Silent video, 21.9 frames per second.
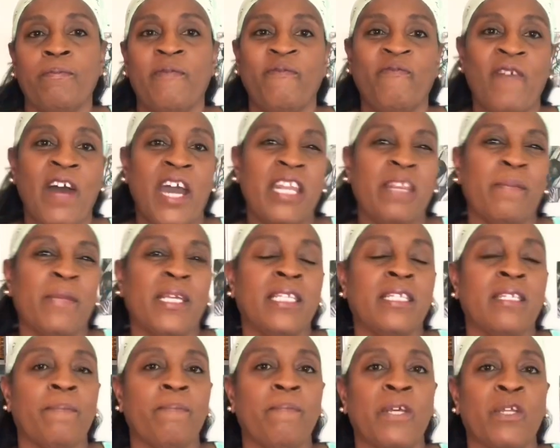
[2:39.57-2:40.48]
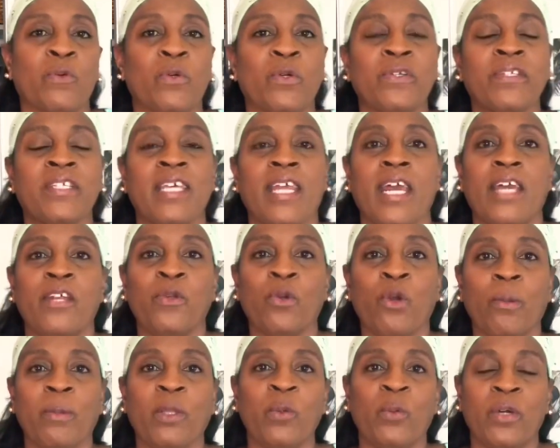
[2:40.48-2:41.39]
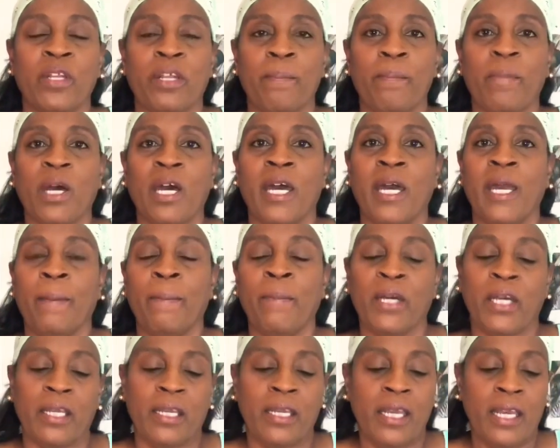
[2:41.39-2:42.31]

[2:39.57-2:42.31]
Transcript: vitamins and minerals that I normally wouldn't buy, but